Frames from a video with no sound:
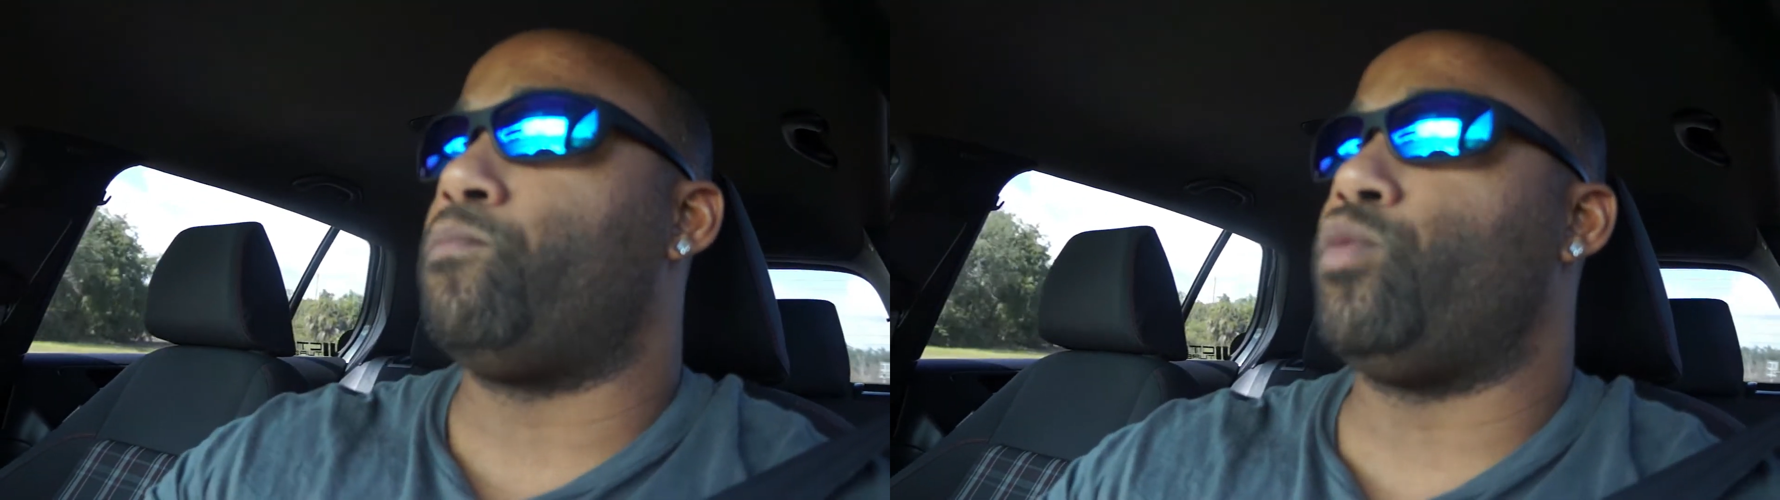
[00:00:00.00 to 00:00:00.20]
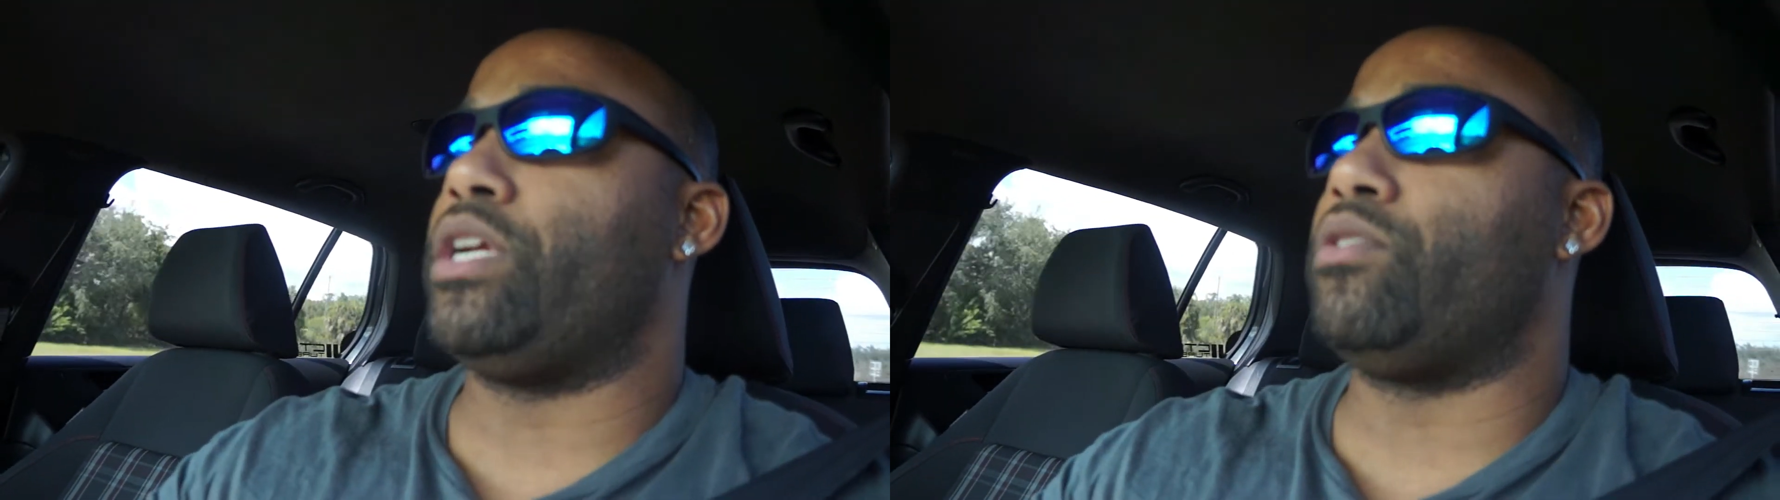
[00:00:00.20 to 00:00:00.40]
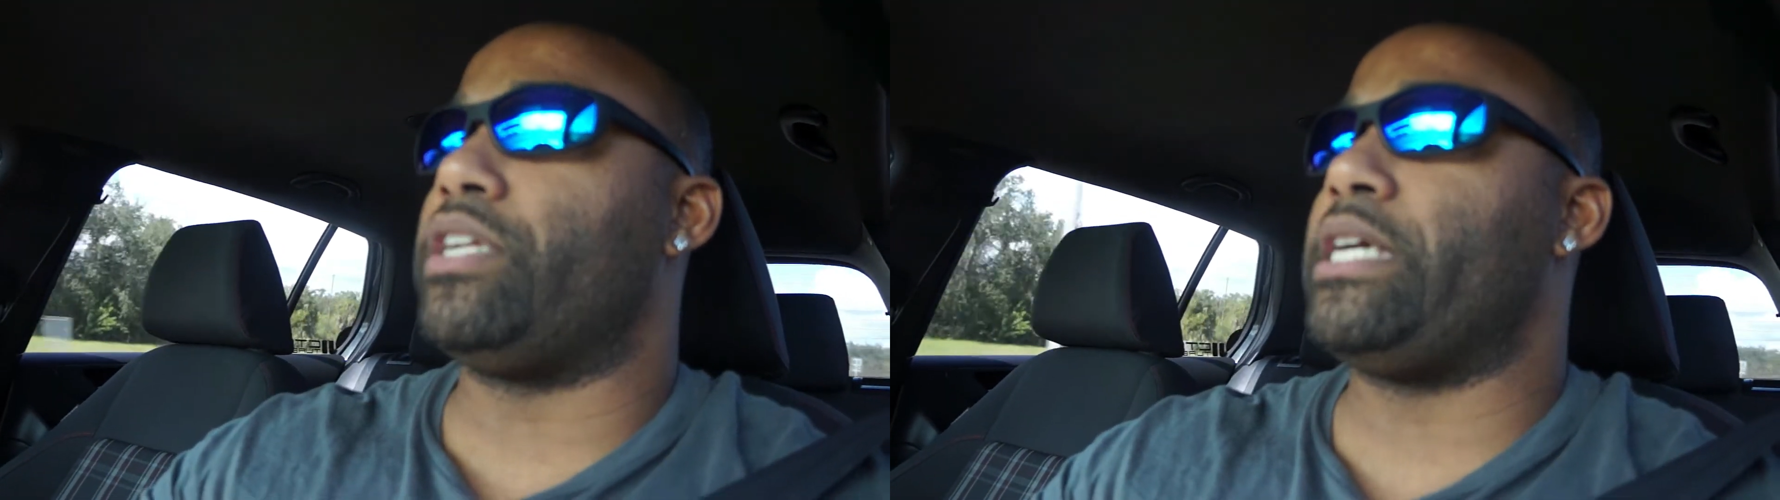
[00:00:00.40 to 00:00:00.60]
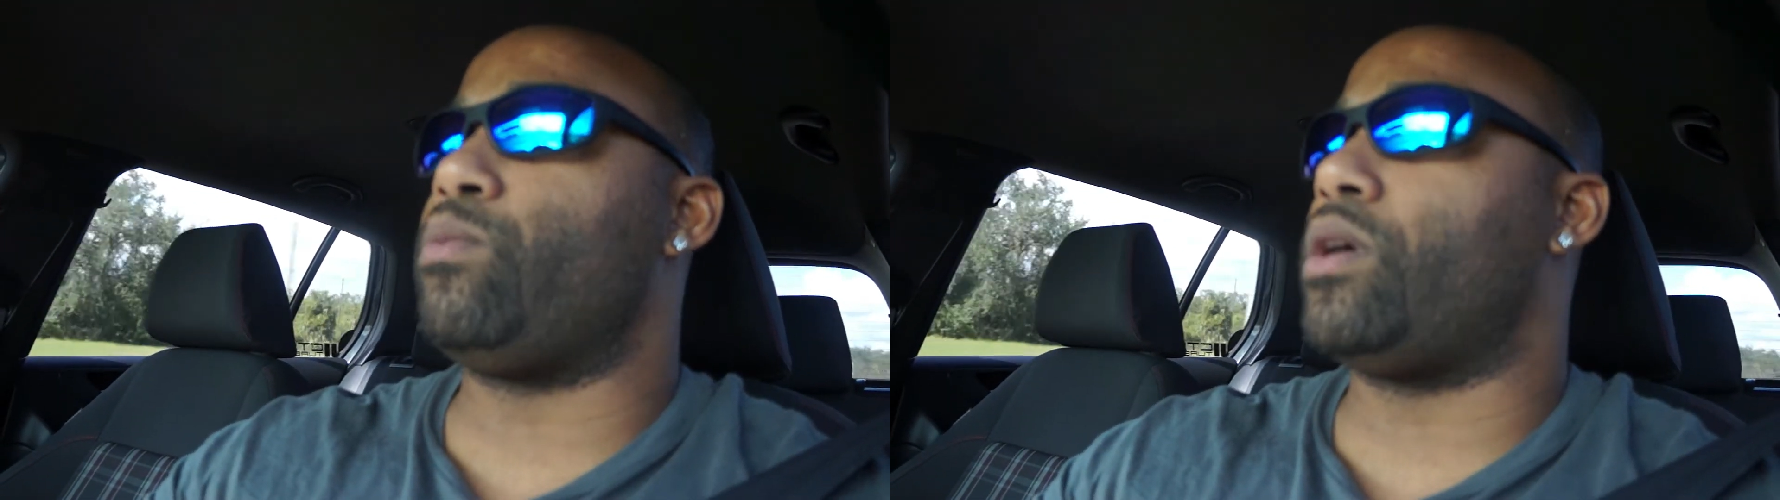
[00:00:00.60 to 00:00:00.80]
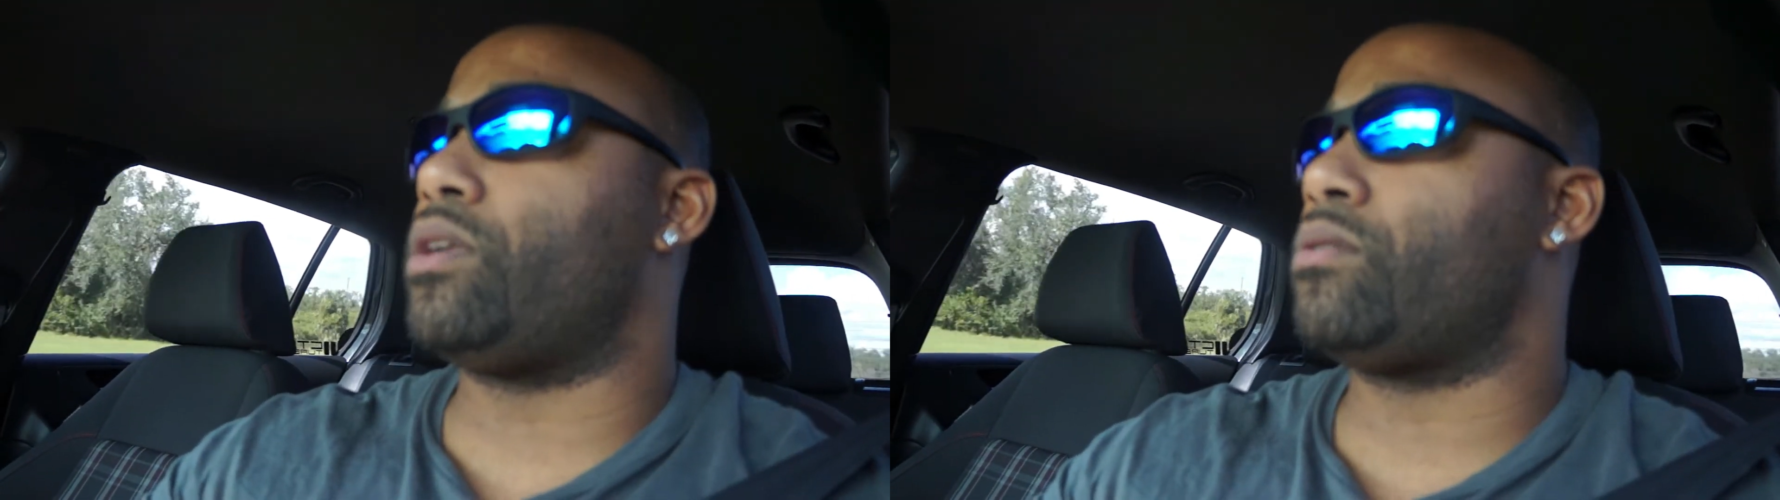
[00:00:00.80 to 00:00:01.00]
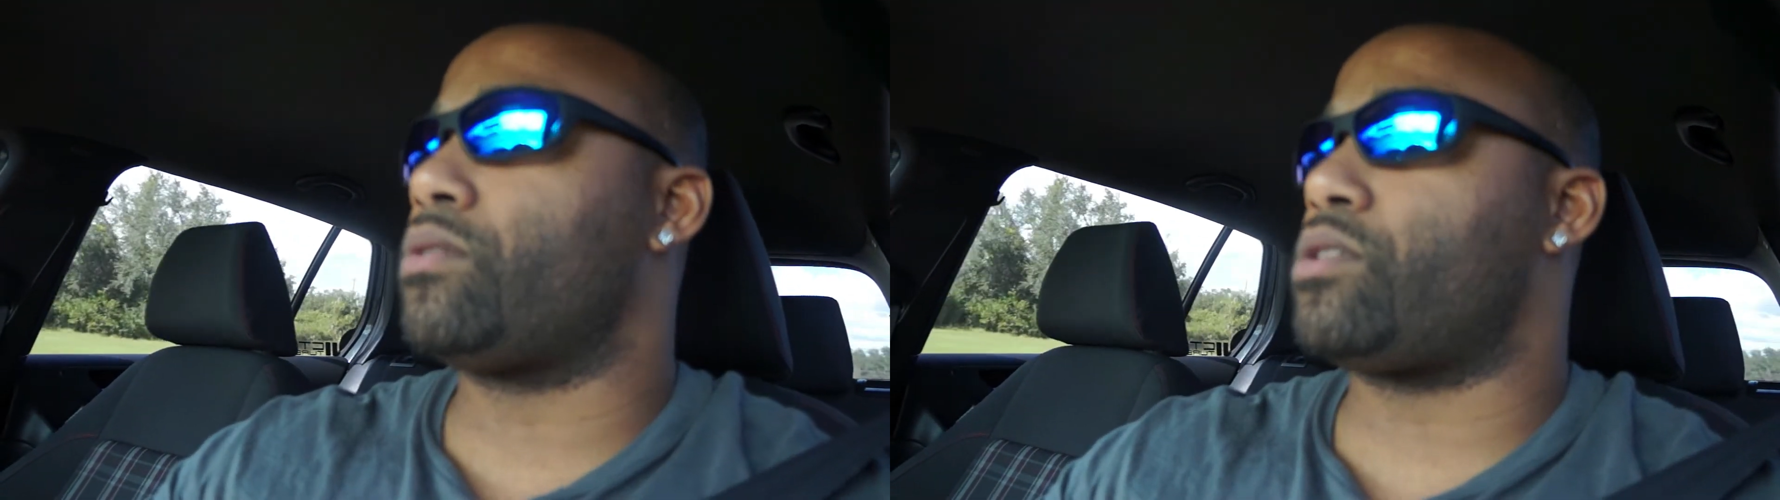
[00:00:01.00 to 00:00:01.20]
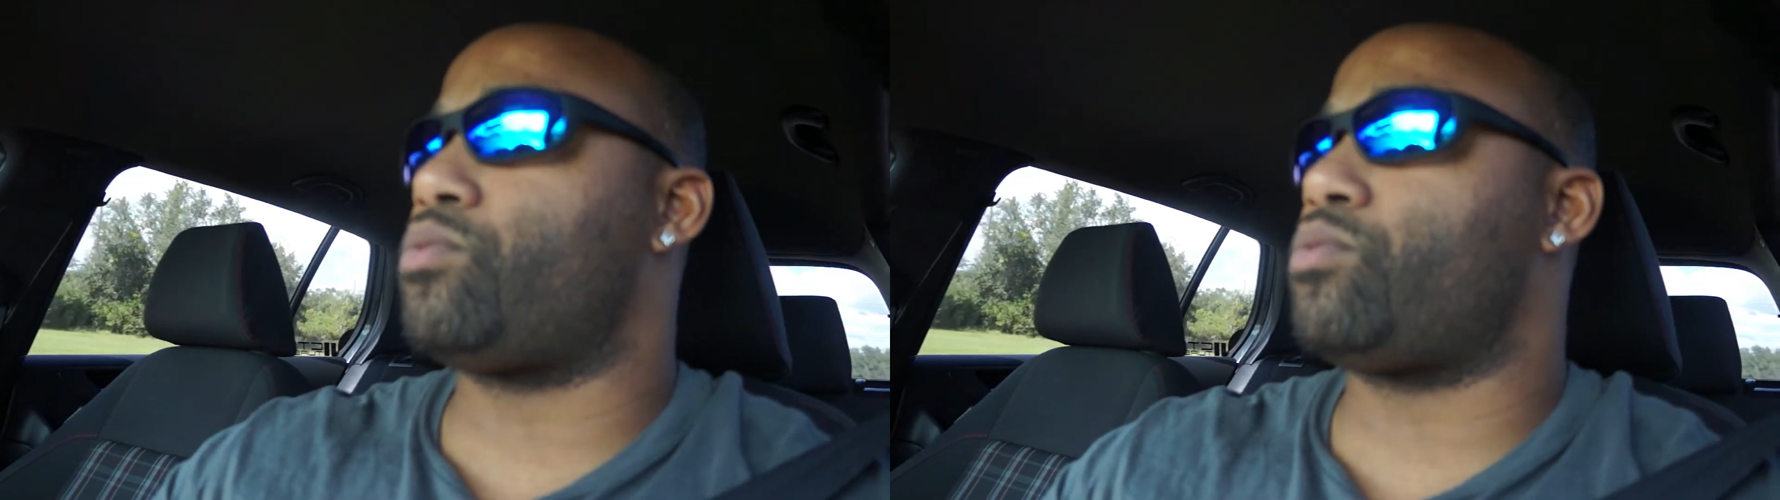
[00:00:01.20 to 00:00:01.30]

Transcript: we don't need one, because